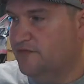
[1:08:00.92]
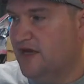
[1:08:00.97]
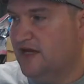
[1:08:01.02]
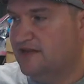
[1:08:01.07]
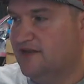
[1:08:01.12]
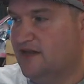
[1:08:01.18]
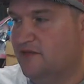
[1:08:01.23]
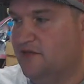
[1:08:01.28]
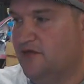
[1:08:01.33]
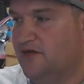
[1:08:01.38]

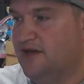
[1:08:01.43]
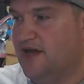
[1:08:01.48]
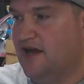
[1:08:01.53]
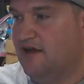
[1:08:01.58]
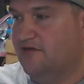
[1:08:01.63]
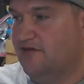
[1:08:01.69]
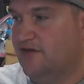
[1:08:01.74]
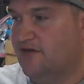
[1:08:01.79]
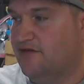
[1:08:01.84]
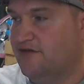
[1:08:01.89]
mess up on
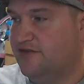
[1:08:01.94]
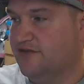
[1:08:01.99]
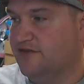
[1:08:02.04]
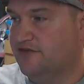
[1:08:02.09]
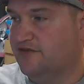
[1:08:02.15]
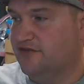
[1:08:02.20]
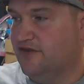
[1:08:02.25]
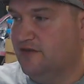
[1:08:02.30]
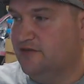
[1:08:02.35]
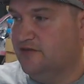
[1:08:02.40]
that road, you're
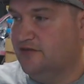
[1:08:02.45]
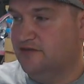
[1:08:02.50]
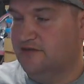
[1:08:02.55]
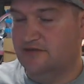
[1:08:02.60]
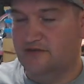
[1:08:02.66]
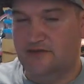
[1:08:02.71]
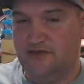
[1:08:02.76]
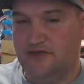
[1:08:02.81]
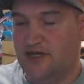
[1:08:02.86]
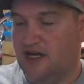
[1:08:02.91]
in trouble.
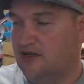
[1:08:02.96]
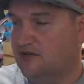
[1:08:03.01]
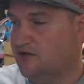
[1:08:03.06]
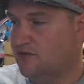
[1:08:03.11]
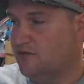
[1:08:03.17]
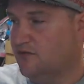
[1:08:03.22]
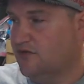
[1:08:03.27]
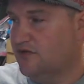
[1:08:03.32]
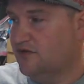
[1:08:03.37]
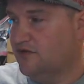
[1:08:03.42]
You got the
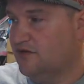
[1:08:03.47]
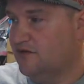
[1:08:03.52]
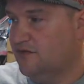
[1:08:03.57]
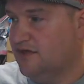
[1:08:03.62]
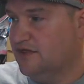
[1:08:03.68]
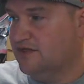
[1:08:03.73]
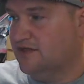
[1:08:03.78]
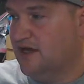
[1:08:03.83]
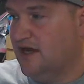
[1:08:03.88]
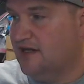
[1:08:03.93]
water on
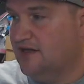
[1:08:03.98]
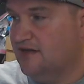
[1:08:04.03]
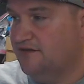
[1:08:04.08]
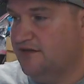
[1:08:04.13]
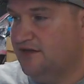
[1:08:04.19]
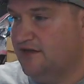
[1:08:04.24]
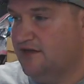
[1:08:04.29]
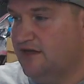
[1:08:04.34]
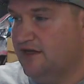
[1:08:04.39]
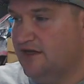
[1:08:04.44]
one side of
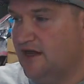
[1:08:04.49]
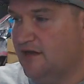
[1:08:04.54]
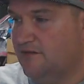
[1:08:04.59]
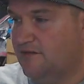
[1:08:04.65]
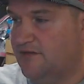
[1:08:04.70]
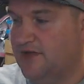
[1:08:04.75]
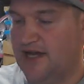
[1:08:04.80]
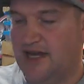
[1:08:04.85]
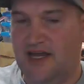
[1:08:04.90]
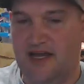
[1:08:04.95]
you and that
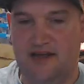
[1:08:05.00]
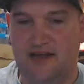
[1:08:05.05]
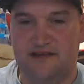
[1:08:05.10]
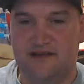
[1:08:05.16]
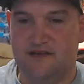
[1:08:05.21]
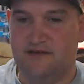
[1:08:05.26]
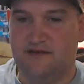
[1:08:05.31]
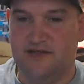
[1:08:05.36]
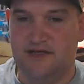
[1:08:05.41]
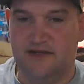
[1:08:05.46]
big ass
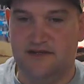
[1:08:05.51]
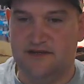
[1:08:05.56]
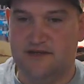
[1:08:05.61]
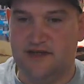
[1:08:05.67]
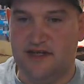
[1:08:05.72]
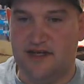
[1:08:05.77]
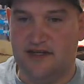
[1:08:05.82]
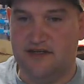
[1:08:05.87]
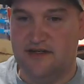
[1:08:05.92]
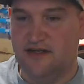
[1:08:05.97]
hill on the other
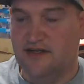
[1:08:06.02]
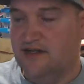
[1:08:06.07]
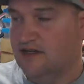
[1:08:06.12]
side.